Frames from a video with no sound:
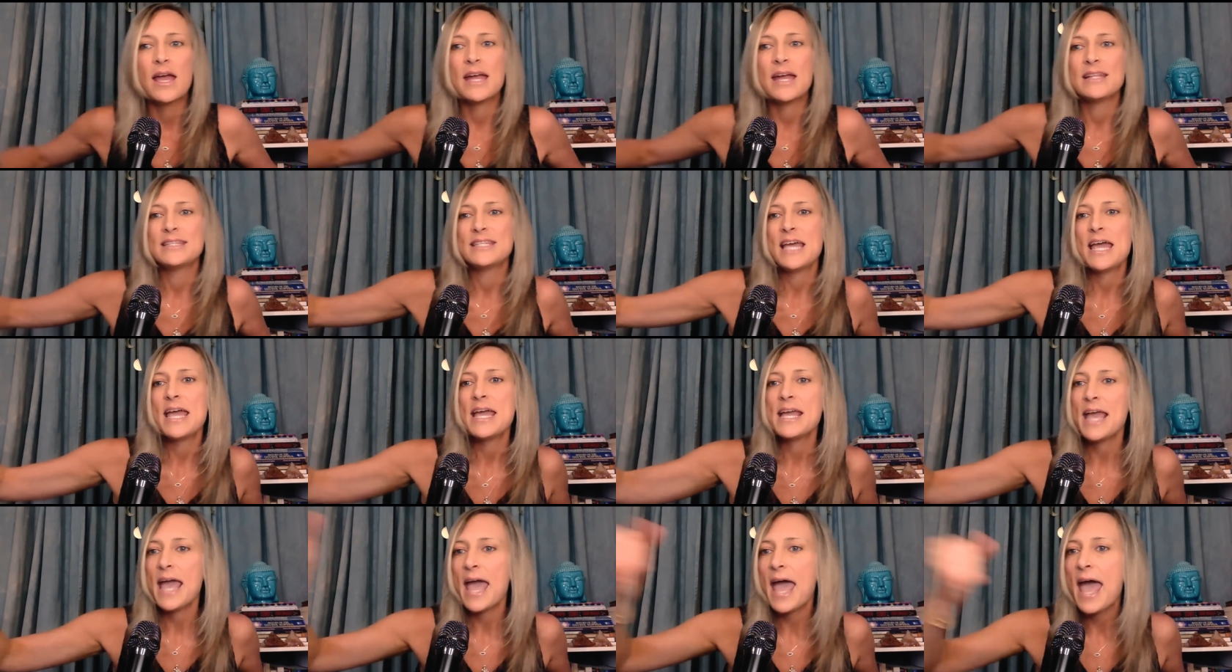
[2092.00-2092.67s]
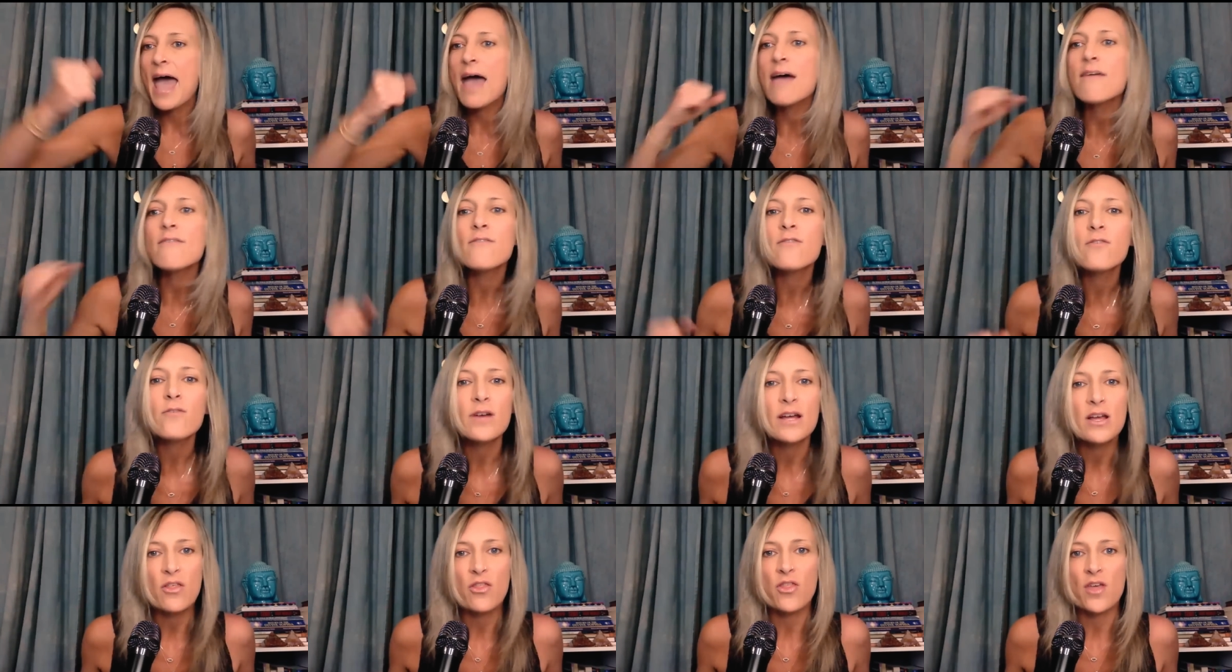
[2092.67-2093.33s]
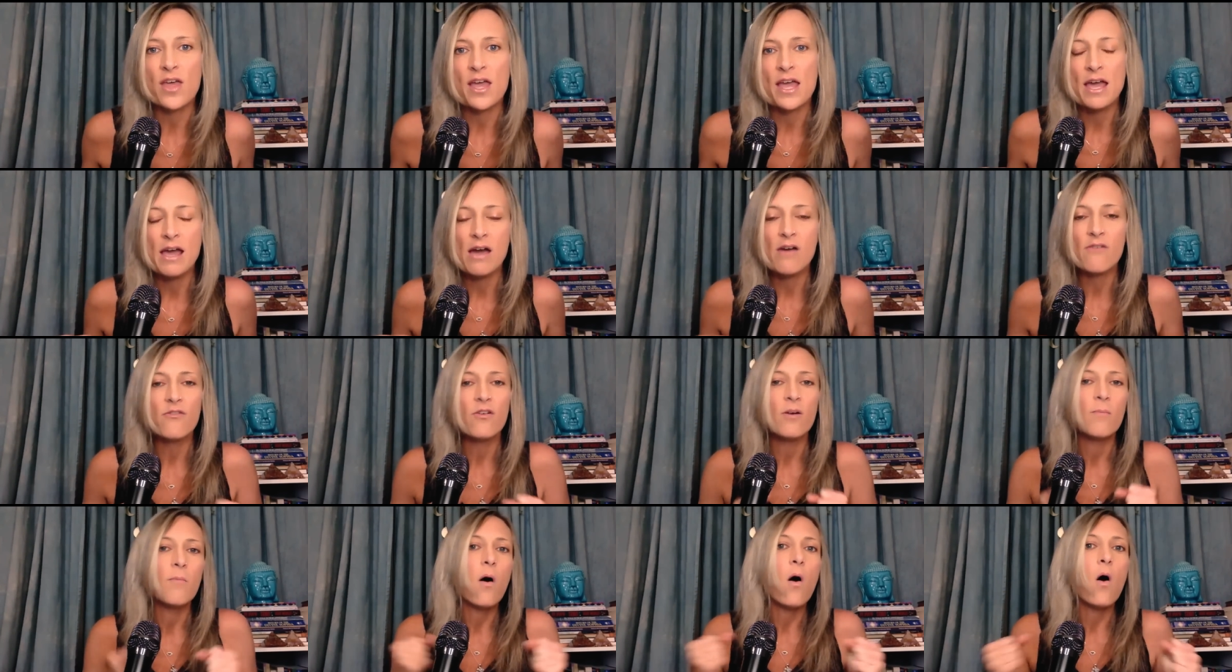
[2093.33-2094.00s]
and take everything
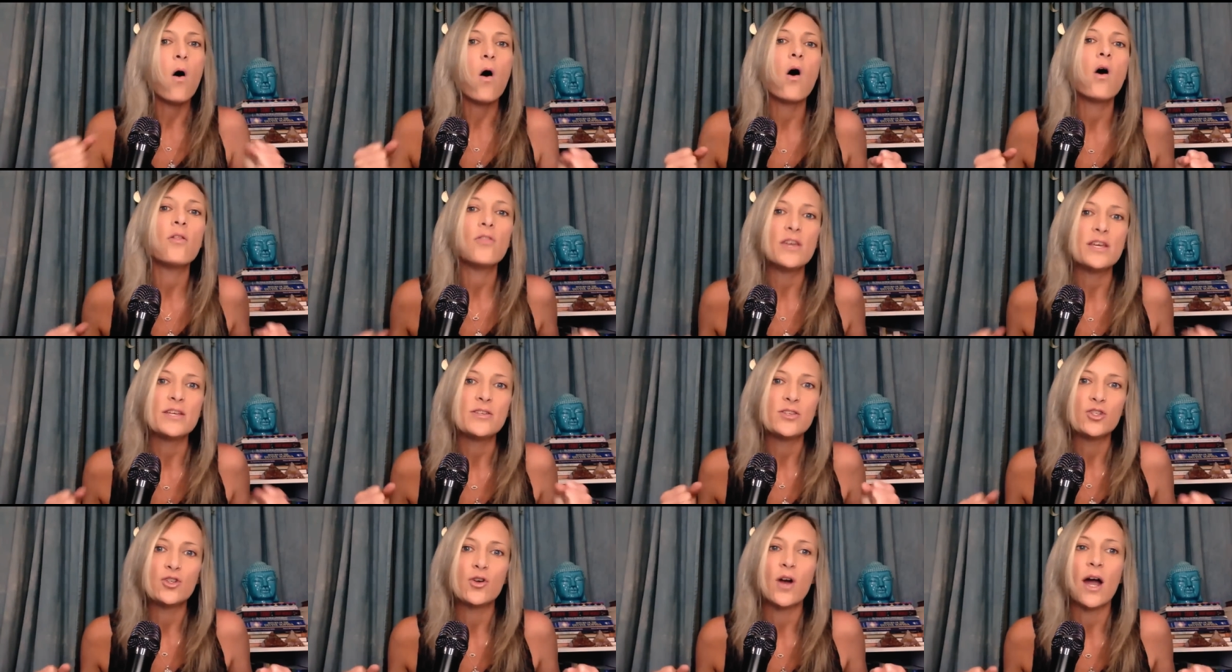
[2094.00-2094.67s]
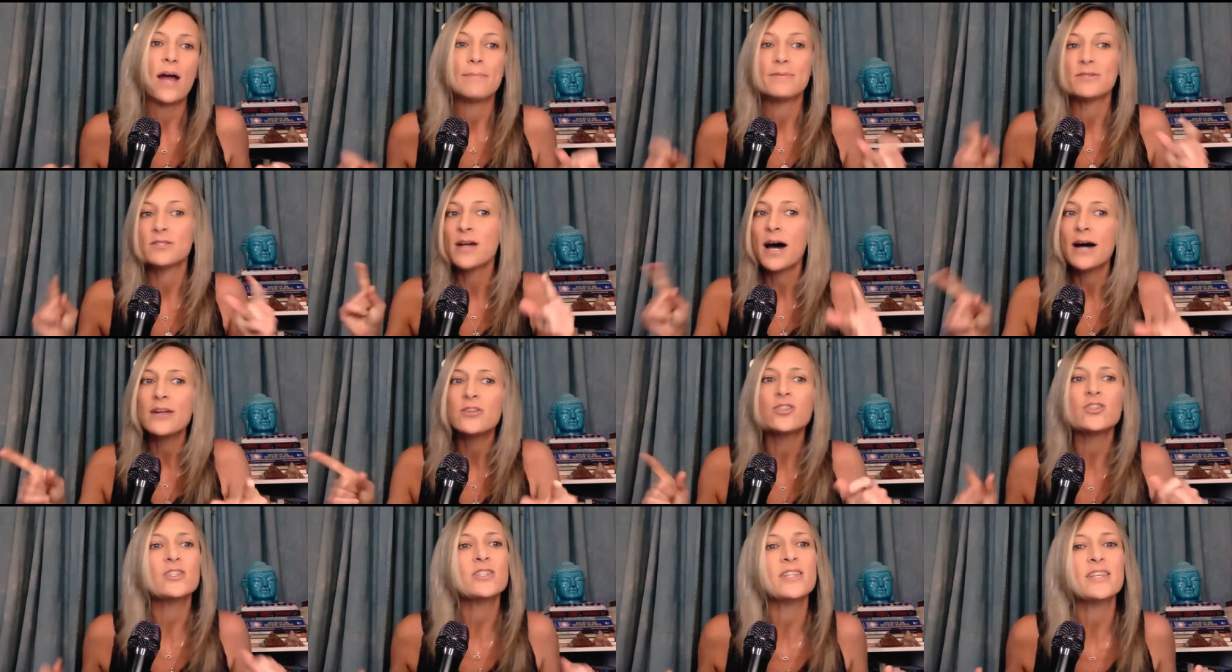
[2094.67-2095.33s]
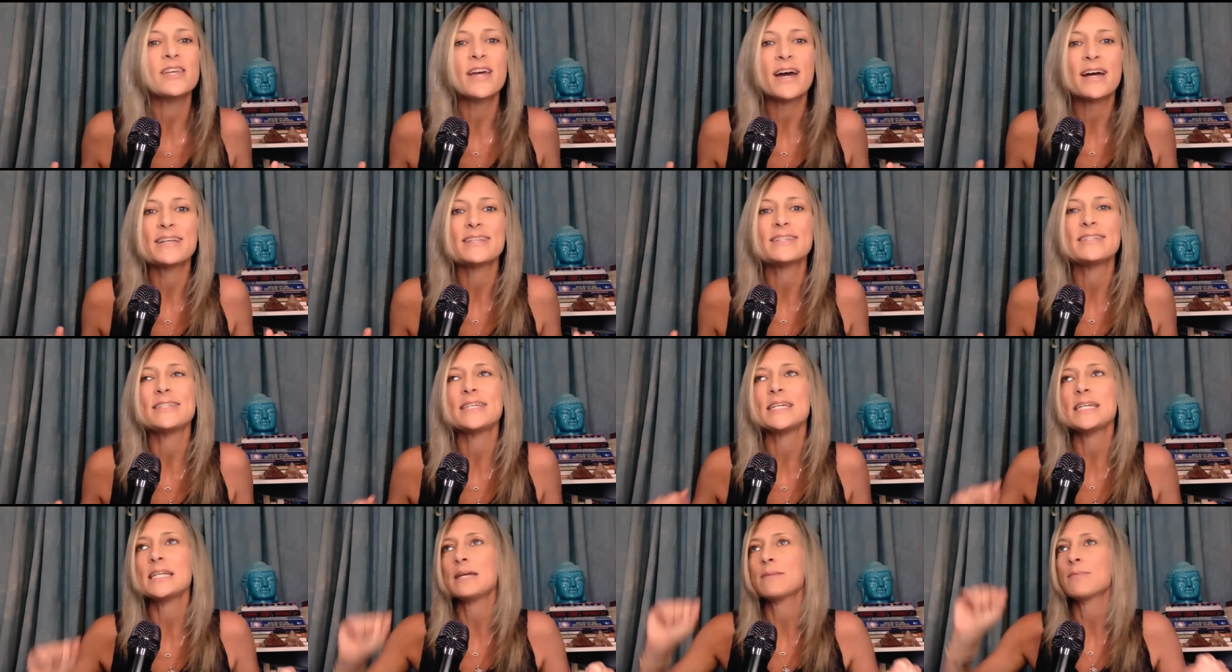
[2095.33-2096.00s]
from all these tribes, not just the
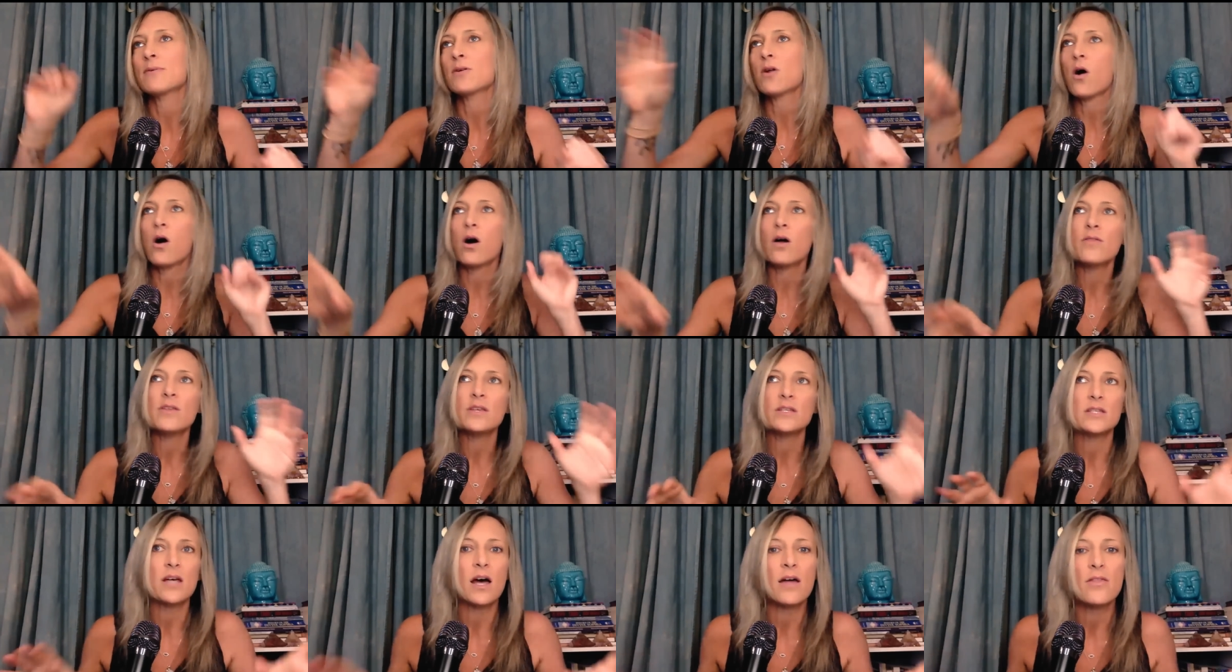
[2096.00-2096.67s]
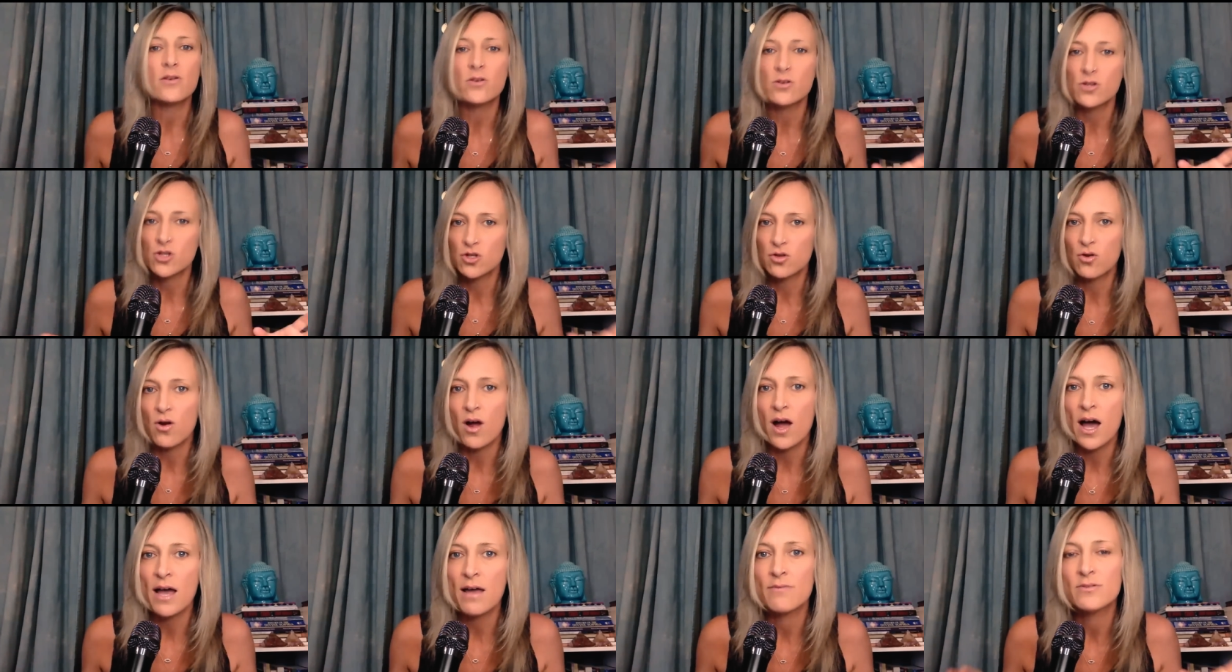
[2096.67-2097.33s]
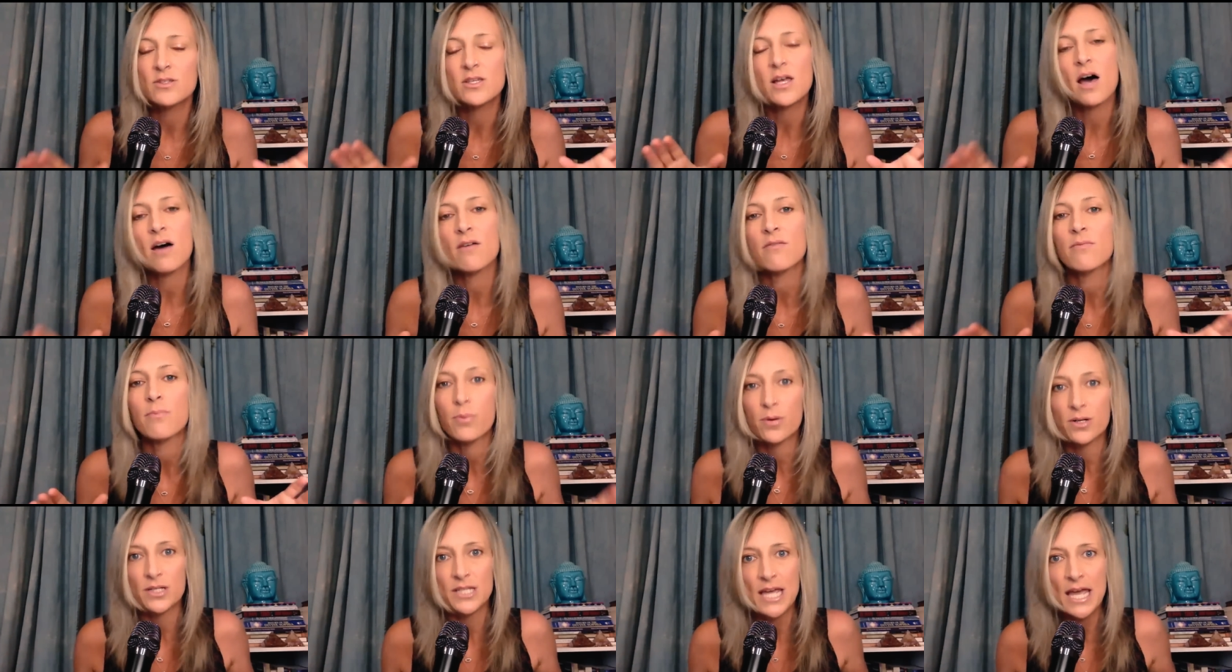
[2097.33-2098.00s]
Iceni, but all these other tribes of
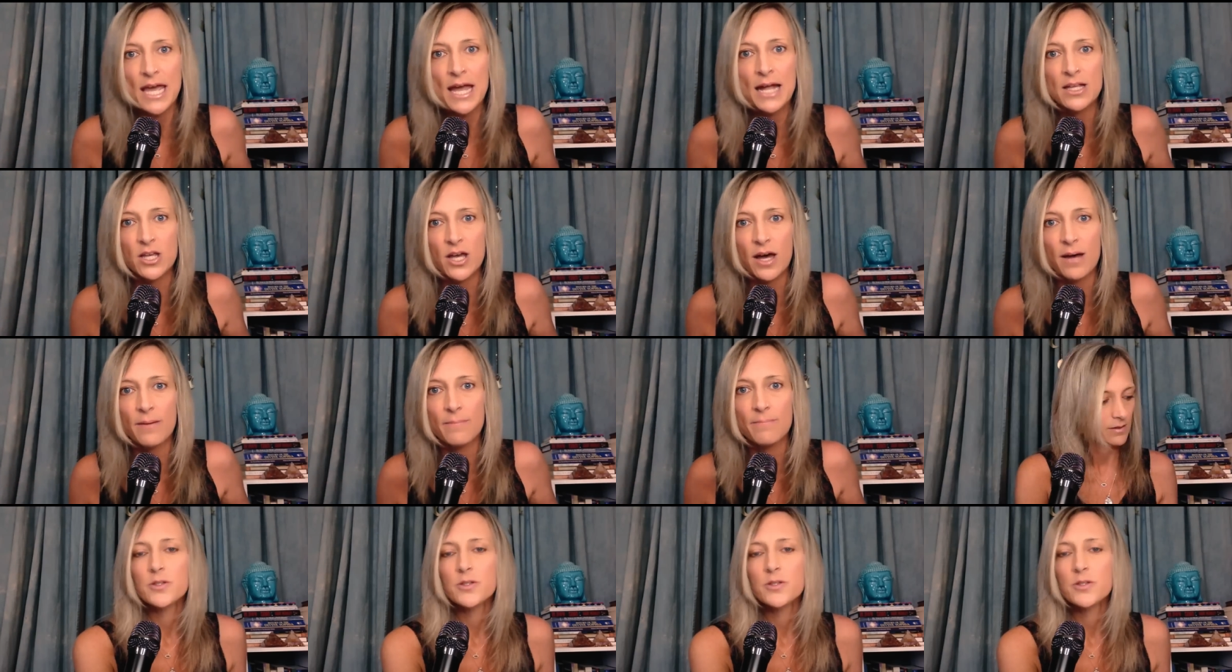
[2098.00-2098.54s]
Britannia.